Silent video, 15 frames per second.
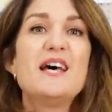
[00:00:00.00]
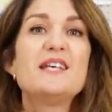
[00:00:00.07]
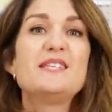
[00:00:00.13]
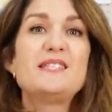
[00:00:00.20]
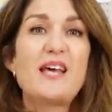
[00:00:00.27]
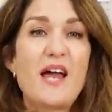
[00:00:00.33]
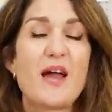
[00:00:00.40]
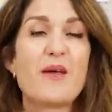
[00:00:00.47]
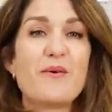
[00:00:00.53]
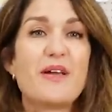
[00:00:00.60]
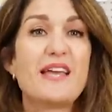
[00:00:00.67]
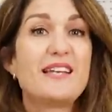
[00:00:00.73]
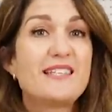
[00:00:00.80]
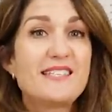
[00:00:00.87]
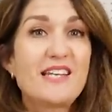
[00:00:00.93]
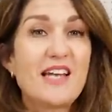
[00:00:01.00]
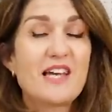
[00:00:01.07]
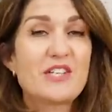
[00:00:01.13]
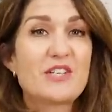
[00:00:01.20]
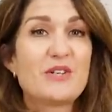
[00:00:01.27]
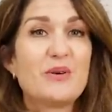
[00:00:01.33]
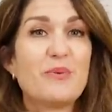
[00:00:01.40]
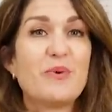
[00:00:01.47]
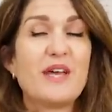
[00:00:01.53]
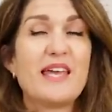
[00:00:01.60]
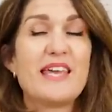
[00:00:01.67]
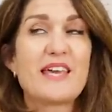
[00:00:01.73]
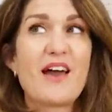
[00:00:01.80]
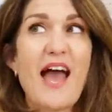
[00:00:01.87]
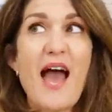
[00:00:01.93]
So, International
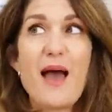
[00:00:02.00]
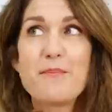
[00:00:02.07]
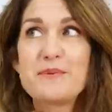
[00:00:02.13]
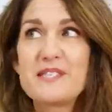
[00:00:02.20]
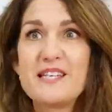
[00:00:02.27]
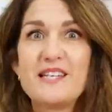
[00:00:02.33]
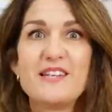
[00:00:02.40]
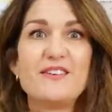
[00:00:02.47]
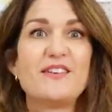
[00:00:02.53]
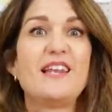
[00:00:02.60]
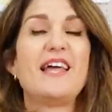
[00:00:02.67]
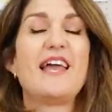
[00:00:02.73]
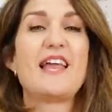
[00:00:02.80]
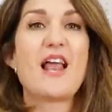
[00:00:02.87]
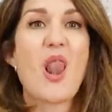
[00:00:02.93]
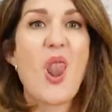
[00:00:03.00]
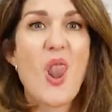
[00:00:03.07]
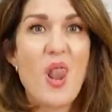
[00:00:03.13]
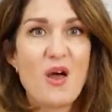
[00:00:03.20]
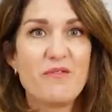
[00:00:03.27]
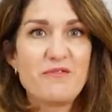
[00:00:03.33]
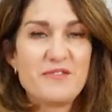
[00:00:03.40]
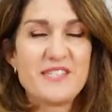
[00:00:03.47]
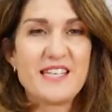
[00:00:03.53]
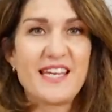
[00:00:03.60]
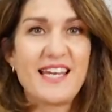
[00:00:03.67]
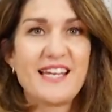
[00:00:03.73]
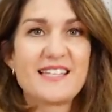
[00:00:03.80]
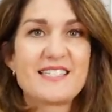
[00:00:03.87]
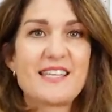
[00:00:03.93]
Week, absolutely loved
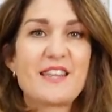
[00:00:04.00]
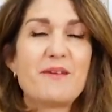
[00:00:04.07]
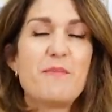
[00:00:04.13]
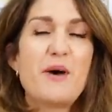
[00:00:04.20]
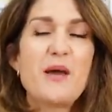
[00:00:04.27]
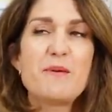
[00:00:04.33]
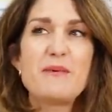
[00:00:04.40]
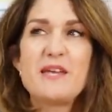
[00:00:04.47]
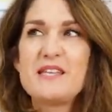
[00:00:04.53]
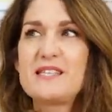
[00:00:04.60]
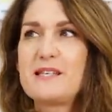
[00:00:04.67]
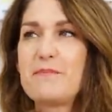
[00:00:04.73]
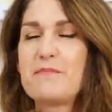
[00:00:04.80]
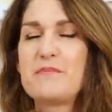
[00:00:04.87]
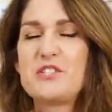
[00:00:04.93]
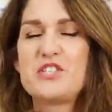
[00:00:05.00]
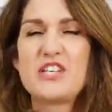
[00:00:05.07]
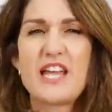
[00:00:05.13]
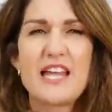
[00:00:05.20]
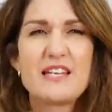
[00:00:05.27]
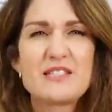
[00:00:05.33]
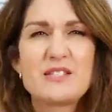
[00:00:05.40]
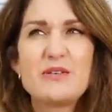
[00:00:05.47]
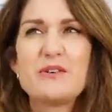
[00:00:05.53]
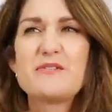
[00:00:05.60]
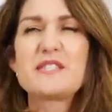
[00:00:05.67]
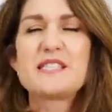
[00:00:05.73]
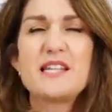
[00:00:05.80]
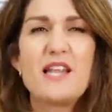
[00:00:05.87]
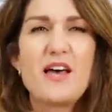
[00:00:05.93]
it. There might be some sort of
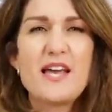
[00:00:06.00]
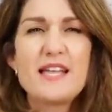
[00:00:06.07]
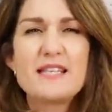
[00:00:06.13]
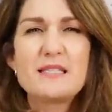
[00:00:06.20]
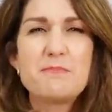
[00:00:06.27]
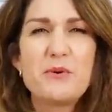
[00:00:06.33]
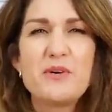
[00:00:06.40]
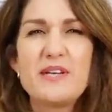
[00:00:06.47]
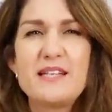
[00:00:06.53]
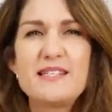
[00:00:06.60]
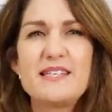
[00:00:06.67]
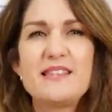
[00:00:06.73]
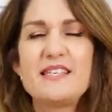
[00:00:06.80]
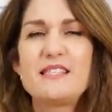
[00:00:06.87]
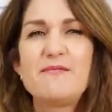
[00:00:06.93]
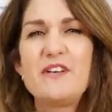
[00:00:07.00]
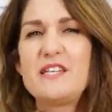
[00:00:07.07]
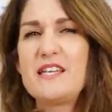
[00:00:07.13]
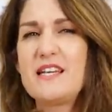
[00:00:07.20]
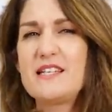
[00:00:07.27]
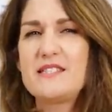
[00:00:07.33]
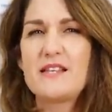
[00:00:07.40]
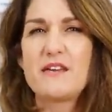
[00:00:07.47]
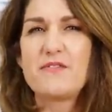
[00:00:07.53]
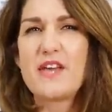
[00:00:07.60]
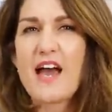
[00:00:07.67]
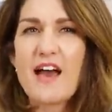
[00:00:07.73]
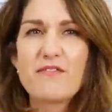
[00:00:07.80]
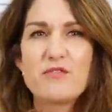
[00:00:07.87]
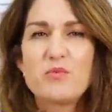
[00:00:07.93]
slight spoilers in this video, so if you
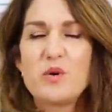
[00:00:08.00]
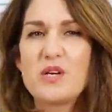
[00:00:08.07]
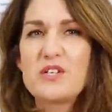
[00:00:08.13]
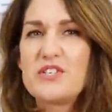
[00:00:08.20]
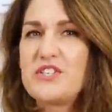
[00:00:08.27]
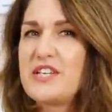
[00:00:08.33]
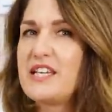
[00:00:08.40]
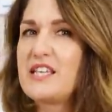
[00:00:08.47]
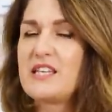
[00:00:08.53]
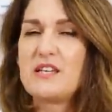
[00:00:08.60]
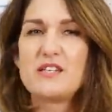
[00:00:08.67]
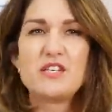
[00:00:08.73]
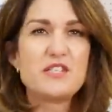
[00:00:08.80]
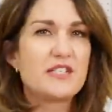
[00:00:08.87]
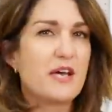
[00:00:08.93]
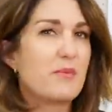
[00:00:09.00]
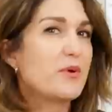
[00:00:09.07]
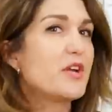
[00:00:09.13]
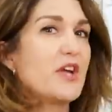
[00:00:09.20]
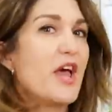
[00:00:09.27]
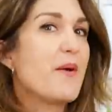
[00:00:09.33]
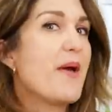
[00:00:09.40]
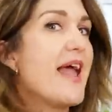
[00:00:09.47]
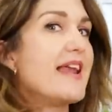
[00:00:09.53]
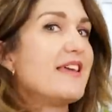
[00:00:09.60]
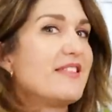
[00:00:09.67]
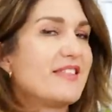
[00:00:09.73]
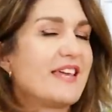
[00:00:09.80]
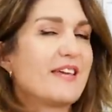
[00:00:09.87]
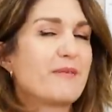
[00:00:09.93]
haven't watched it and you don't want to know
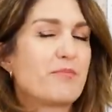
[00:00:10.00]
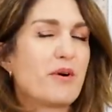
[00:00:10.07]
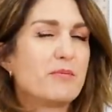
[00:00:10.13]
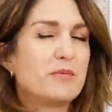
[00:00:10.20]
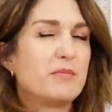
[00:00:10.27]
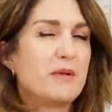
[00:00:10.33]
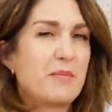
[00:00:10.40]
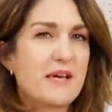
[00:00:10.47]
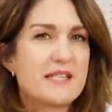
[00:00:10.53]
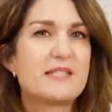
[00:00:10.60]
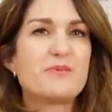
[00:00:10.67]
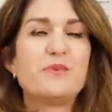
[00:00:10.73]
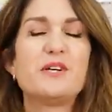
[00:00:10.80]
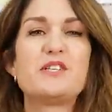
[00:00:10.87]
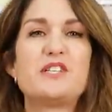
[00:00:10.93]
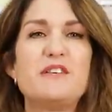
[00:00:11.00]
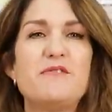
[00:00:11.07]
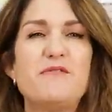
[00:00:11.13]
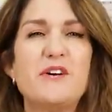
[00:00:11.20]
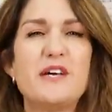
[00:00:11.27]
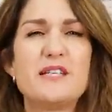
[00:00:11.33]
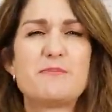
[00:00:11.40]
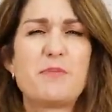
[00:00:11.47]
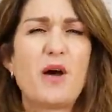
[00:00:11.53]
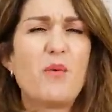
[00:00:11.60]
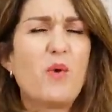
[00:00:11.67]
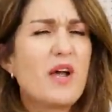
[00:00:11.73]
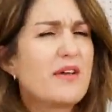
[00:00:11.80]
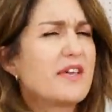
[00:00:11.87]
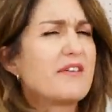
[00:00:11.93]
anything, probably best to watch it first, but I
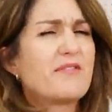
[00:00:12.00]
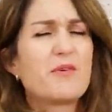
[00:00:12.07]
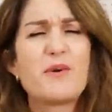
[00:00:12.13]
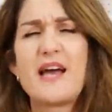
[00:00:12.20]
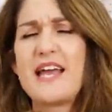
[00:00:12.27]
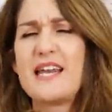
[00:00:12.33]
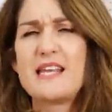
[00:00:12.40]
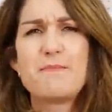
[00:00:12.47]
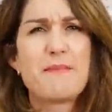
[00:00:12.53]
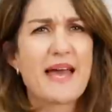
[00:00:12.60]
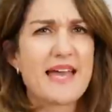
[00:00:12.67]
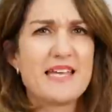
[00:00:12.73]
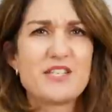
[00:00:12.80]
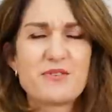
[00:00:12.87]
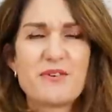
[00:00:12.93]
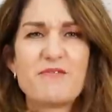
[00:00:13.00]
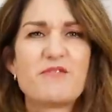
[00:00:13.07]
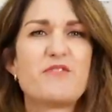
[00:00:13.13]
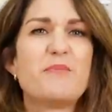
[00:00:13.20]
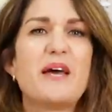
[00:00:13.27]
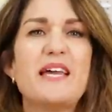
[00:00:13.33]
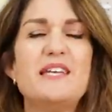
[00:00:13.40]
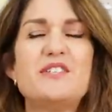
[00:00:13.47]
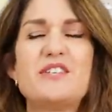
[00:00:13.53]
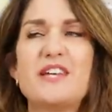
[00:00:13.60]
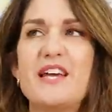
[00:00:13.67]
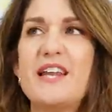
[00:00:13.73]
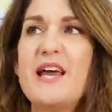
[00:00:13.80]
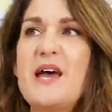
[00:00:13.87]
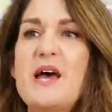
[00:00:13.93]
won't give away any major
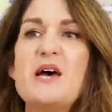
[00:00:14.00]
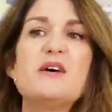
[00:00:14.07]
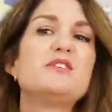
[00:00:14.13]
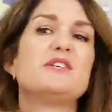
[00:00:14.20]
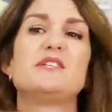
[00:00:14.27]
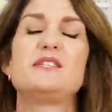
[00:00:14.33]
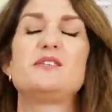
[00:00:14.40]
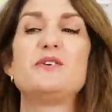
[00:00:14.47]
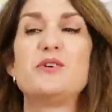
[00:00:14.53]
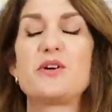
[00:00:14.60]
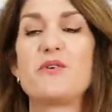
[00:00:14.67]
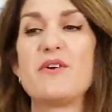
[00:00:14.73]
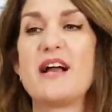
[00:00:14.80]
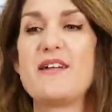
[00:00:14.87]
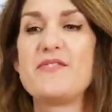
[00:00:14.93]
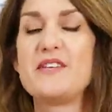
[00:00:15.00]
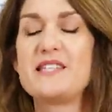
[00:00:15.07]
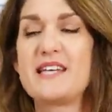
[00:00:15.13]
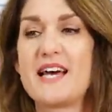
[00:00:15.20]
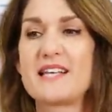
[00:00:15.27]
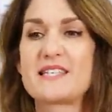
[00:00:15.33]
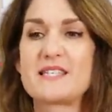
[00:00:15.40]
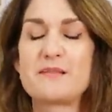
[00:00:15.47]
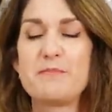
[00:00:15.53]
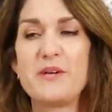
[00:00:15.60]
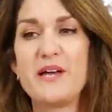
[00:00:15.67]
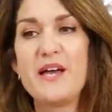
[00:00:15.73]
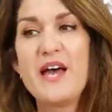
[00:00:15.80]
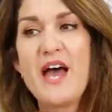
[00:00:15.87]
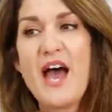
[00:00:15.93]
information, just talk around the tasks.
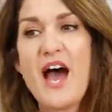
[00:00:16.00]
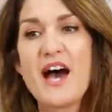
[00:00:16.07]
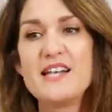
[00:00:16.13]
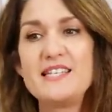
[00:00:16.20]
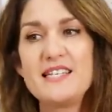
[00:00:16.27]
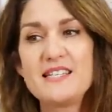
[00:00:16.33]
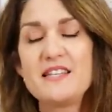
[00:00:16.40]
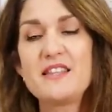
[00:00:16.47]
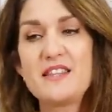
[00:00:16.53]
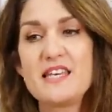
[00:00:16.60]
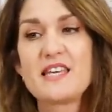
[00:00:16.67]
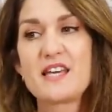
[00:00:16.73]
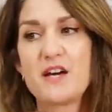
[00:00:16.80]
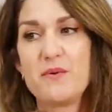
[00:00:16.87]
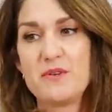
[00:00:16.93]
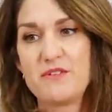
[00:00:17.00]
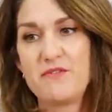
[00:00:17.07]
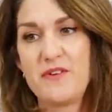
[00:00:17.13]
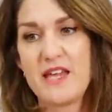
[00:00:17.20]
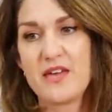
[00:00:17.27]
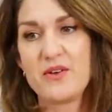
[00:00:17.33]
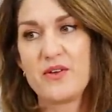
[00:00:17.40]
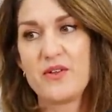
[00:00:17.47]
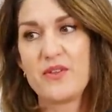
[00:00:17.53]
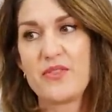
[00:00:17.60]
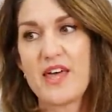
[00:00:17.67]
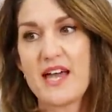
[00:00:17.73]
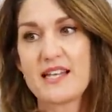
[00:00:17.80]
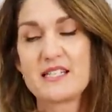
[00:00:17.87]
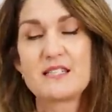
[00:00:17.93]
But I didn't think I would feel
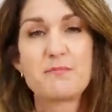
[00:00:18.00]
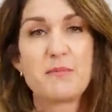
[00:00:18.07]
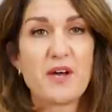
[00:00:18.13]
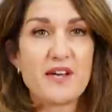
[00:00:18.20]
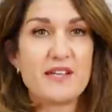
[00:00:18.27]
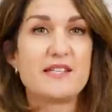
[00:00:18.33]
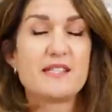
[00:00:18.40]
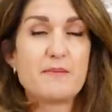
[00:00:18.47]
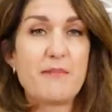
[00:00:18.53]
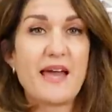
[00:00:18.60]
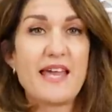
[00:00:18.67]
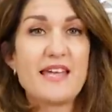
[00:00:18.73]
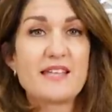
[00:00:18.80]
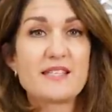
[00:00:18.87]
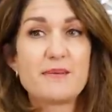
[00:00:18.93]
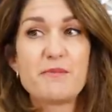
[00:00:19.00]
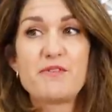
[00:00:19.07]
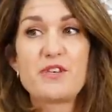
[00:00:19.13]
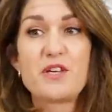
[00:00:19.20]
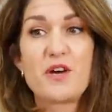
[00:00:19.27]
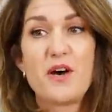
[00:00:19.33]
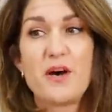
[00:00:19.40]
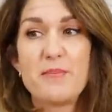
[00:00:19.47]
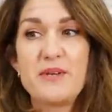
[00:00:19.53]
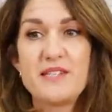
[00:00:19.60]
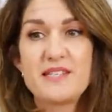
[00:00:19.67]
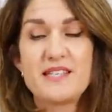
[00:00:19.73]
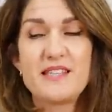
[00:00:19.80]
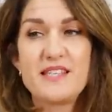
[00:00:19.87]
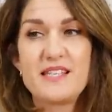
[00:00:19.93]
that inspired to make some of the
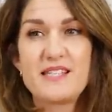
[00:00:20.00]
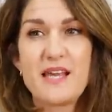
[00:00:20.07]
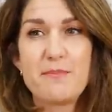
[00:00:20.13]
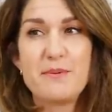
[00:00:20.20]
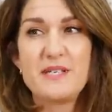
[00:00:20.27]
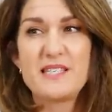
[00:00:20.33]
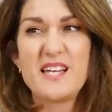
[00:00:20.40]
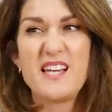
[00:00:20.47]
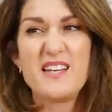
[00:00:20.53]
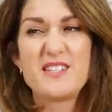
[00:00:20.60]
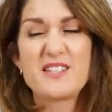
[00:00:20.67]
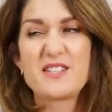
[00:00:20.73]
garments in this episode.